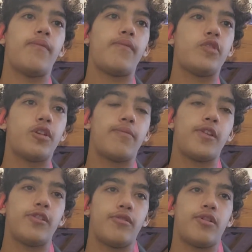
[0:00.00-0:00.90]
Shouldn't be
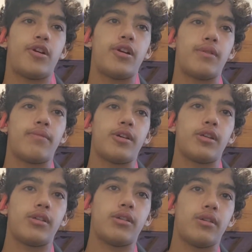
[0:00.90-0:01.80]
too hard, but
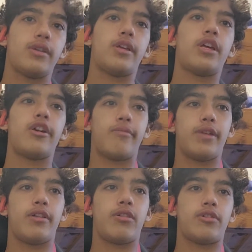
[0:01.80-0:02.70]
it'll be
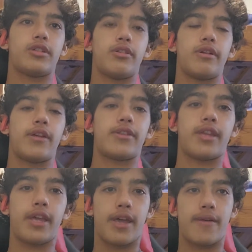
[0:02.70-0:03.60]
close throughout the
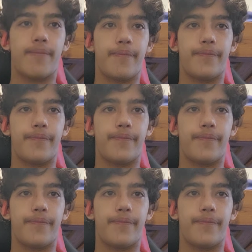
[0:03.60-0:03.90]
game.